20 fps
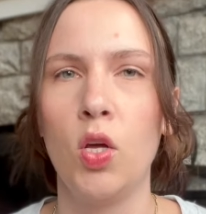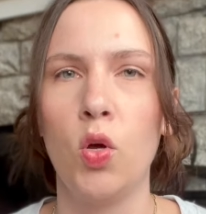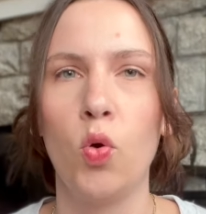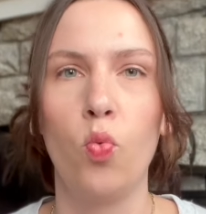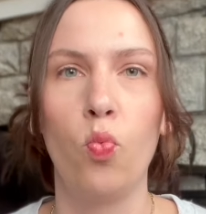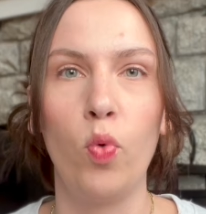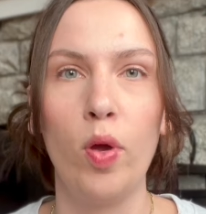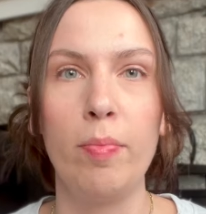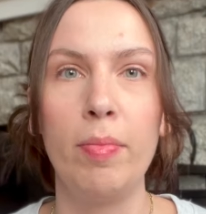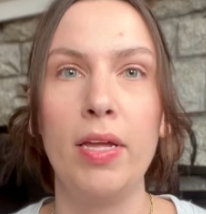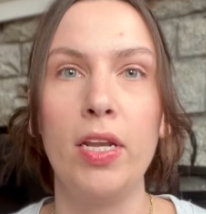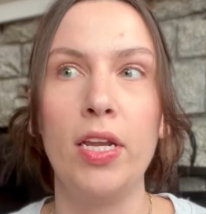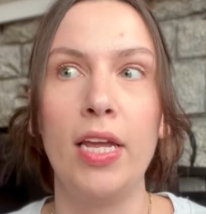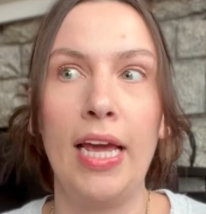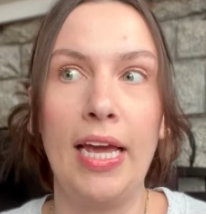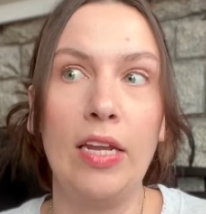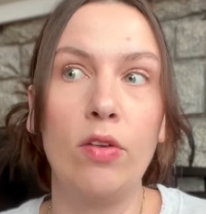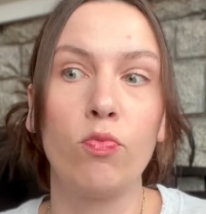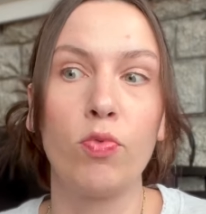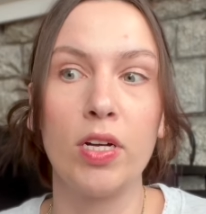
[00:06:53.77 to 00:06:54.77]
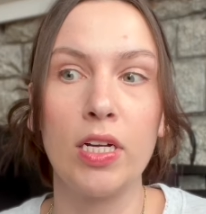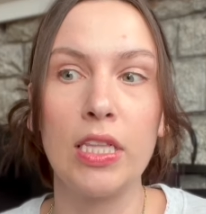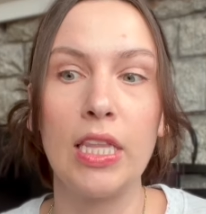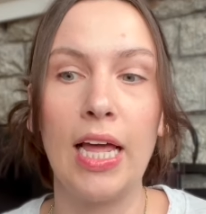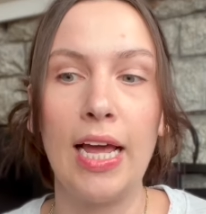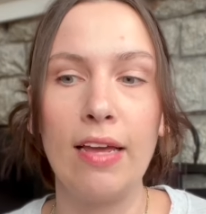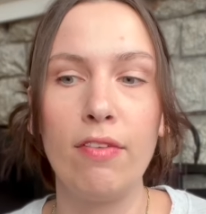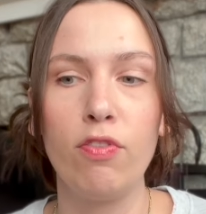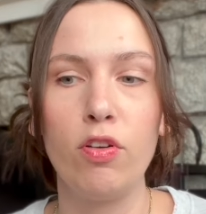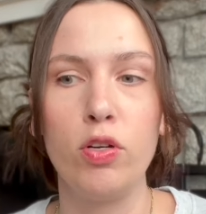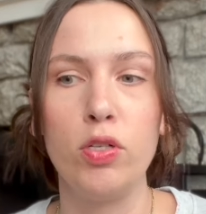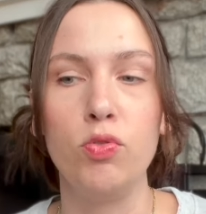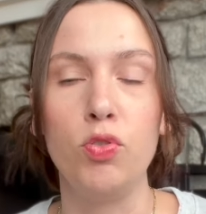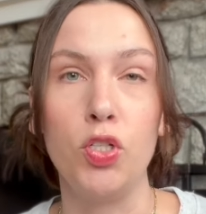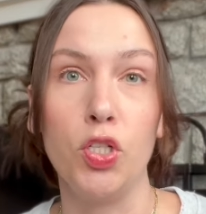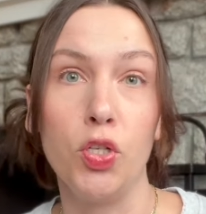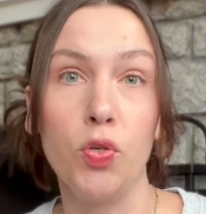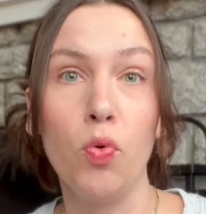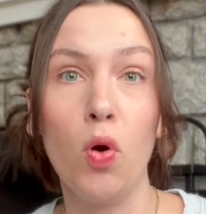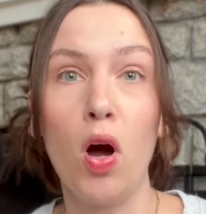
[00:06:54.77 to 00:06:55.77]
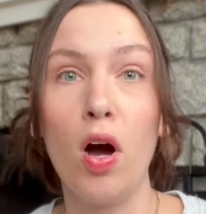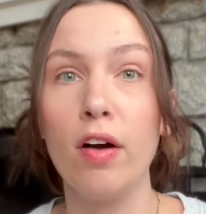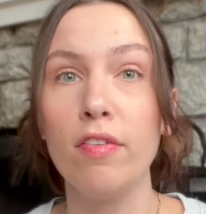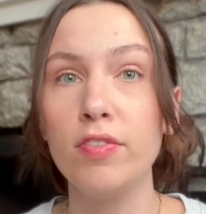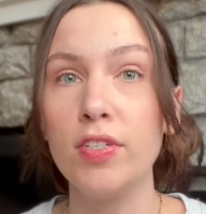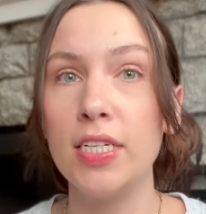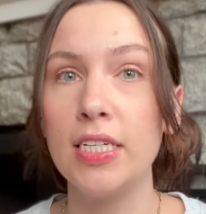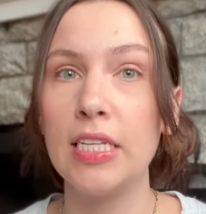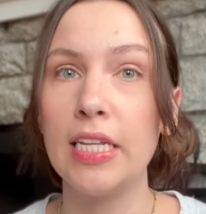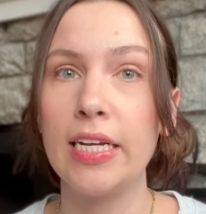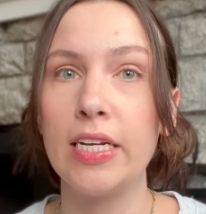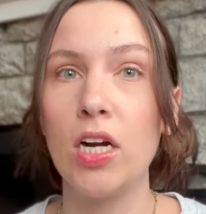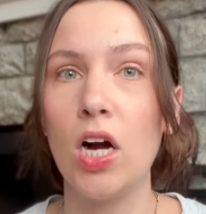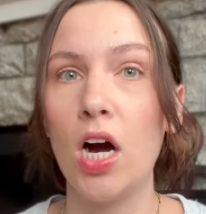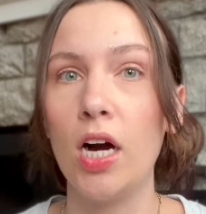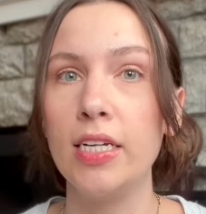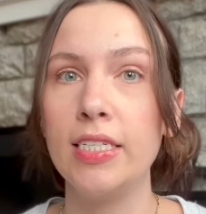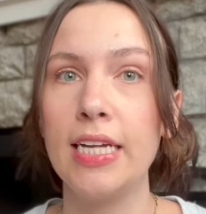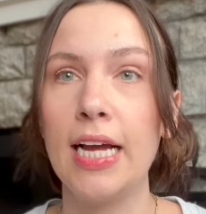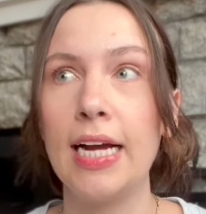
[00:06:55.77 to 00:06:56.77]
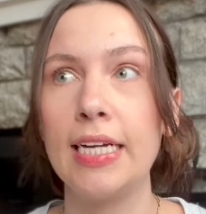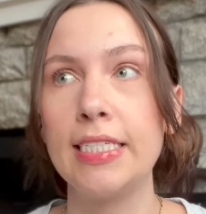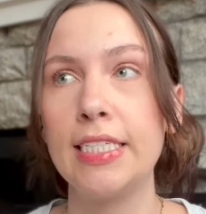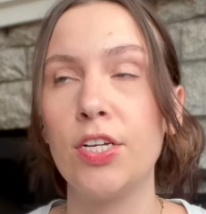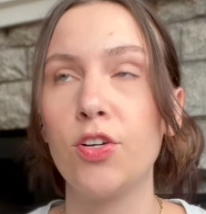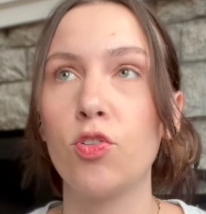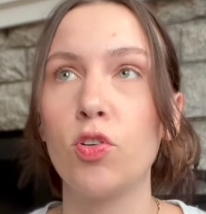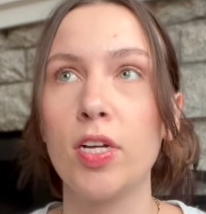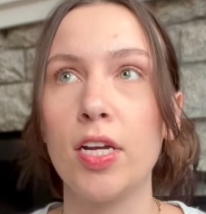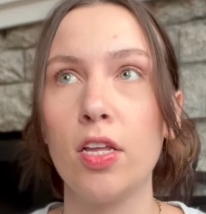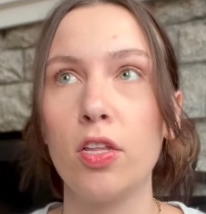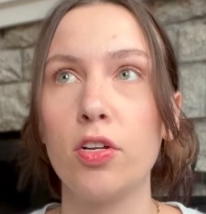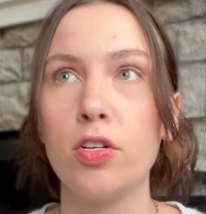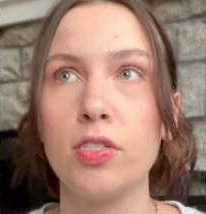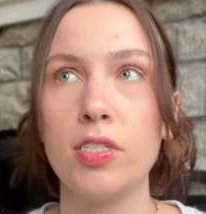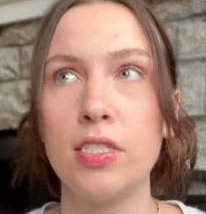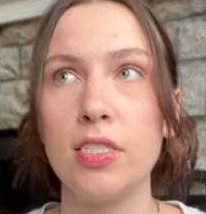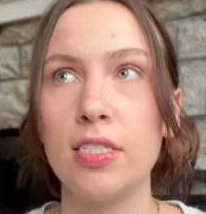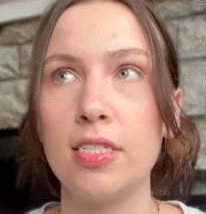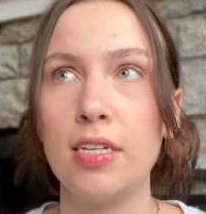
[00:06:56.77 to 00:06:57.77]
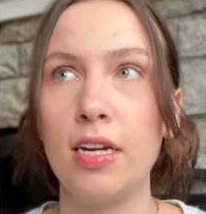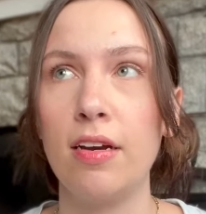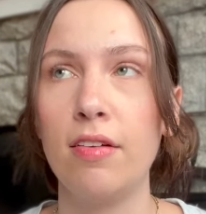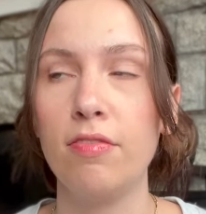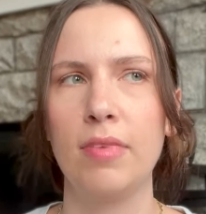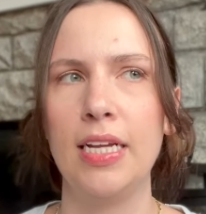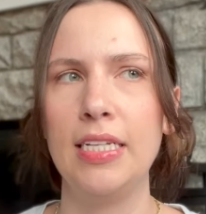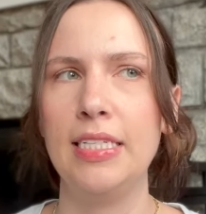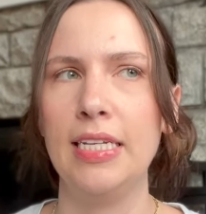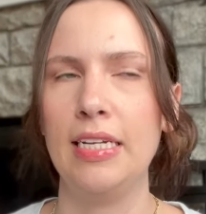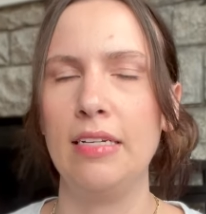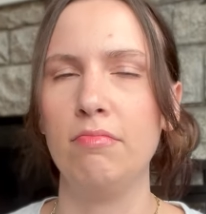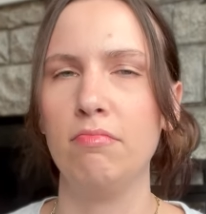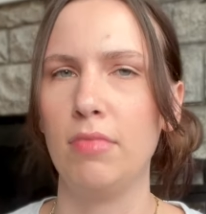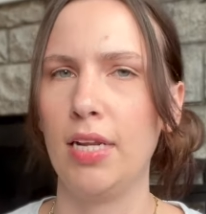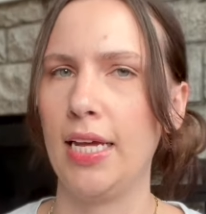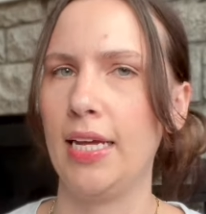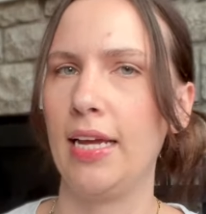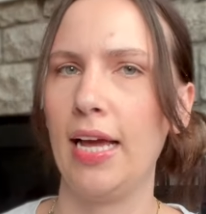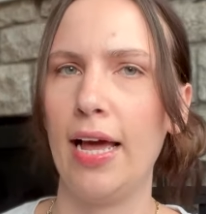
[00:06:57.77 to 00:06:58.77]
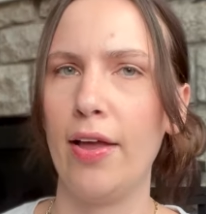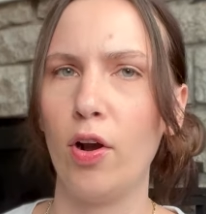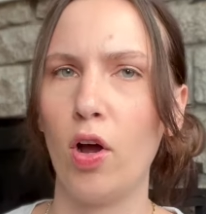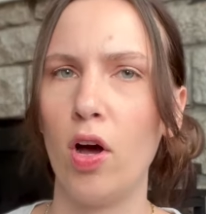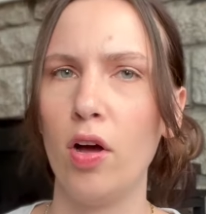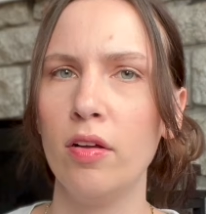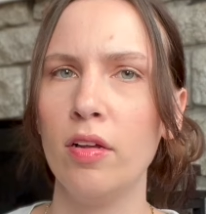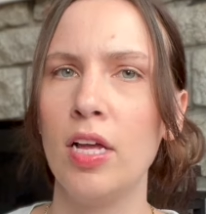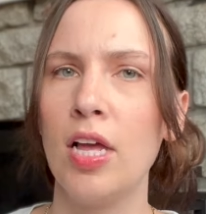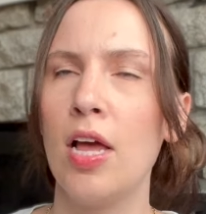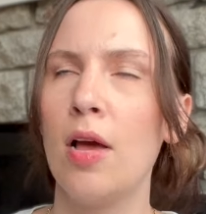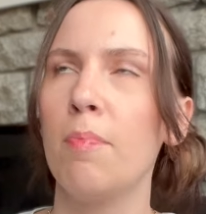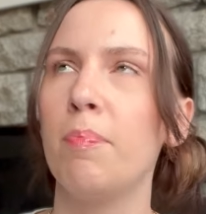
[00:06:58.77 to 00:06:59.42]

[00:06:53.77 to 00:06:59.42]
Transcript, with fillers: women in real life who do often like contact serial killers and stuff. It didn't like at all.